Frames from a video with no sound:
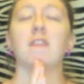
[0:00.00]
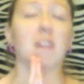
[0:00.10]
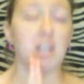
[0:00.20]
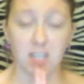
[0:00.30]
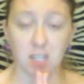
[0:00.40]

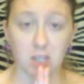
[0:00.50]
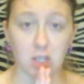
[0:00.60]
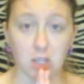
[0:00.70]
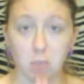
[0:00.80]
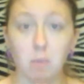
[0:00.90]
that
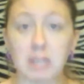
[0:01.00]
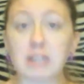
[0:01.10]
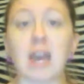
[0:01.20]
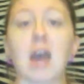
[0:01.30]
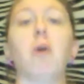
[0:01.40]
you
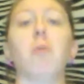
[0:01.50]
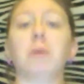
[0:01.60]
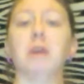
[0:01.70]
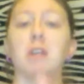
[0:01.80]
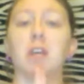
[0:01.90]
get the
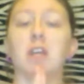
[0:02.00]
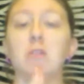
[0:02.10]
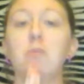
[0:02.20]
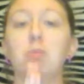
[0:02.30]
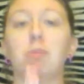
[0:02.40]
help
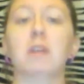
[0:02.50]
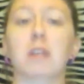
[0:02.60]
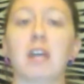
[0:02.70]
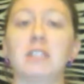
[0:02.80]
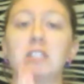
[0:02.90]
and you
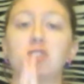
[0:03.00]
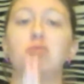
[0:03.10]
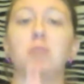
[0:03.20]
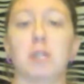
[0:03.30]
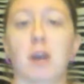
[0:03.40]
realize that
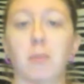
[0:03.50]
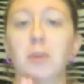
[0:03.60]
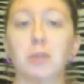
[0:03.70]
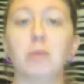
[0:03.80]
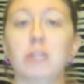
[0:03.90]
you need help
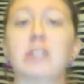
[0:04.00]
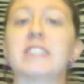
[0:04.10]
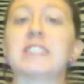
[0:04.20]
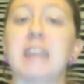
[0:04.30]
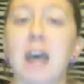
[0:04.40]
and you need to
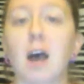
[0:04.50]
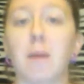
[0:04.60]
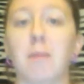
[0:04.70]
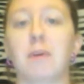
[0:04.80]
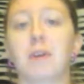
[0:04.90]

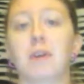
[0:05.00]
stop.